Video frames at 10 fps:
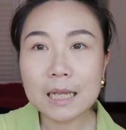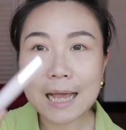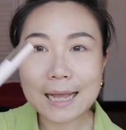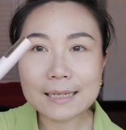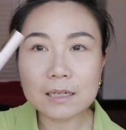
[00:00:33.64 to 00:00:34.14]

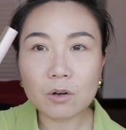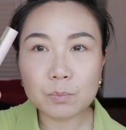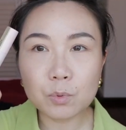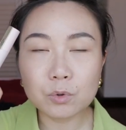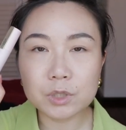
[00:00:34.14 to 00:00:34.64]
And I
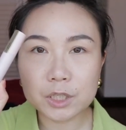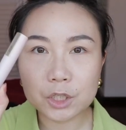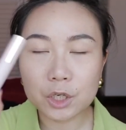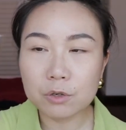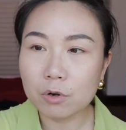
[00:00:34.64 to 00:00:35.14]
bought a
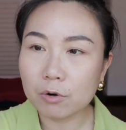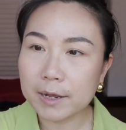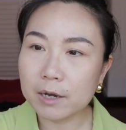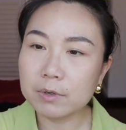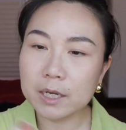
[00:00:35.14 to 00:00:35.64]
new
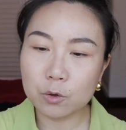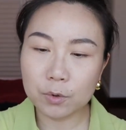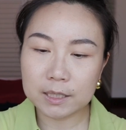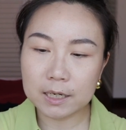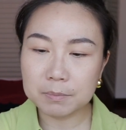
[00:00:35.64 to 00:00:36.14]
L'Oreal
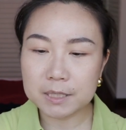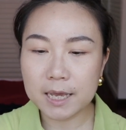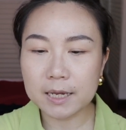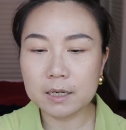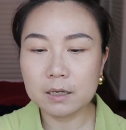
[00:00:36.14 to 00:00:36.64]
liquid
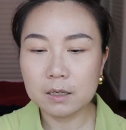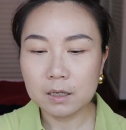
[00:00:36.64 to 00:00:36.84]
lipstick.